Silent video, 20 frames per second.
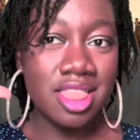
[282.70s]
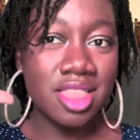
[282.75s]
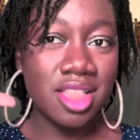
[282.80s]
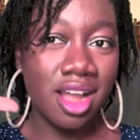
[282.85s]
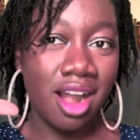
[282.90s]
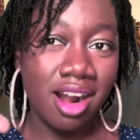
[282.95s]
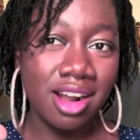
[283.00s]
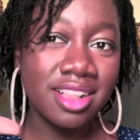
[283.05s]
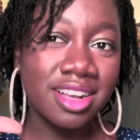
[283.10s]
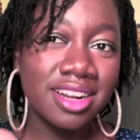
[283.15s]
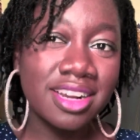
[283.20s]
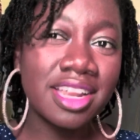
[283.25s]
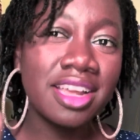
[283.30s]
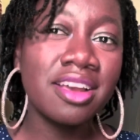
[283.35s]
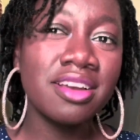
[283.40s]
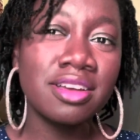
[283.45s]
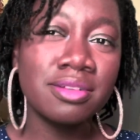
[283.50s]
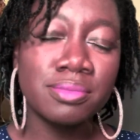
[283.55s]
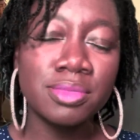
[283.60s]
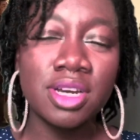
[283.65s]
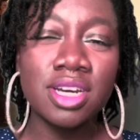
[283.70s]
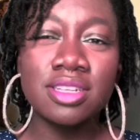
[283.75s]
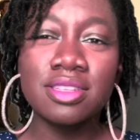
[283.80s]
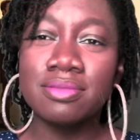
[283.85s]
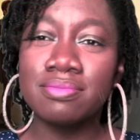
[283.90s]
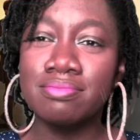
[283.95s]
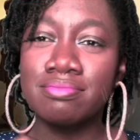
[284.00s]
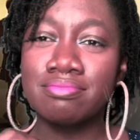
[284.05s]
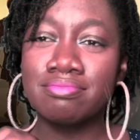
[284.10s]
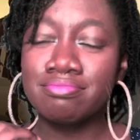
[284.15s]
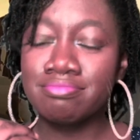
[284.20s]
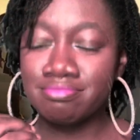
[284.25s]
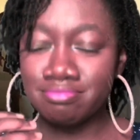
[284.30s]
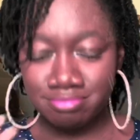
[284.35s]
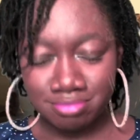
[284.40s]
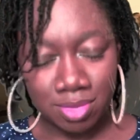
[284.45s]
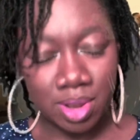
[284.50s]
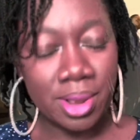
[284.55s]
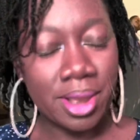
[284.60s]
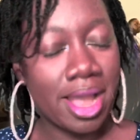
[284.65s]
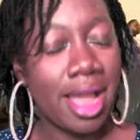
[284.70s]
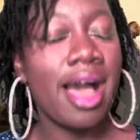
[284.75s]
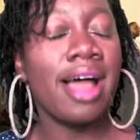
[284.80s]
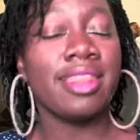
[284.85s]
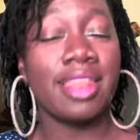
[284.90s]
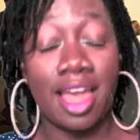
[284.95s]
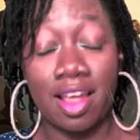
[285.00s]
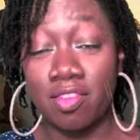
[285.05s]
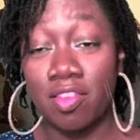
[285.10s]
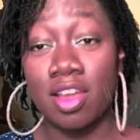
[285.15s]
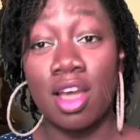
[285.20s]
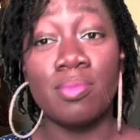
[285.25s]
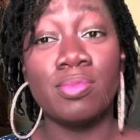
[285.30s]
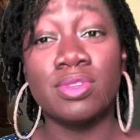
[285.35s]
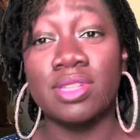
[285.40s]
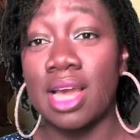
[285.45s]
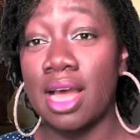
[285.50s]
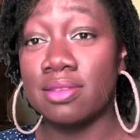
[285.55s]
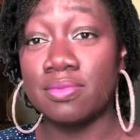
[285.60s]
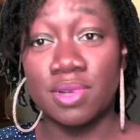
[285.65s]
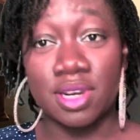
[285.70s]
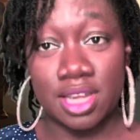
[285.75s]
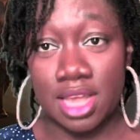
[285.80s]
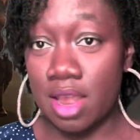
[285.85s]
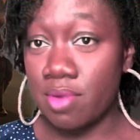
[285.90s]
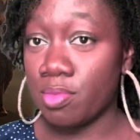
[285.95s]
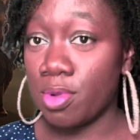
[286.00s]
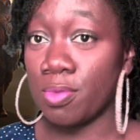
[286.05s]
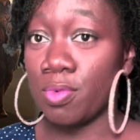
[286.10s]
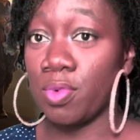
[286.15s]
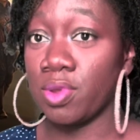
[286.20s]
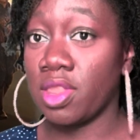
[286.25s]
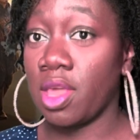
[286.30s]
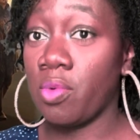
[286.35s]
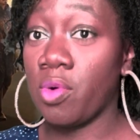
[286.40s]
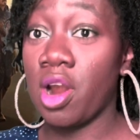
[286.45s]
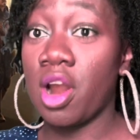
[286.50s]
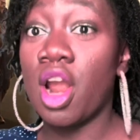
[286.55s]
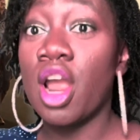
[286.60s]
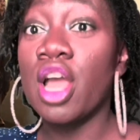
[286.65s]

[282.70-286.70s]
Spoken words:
Are there any Ugg mugs? I laughed a couple times, but I can't remember what they were.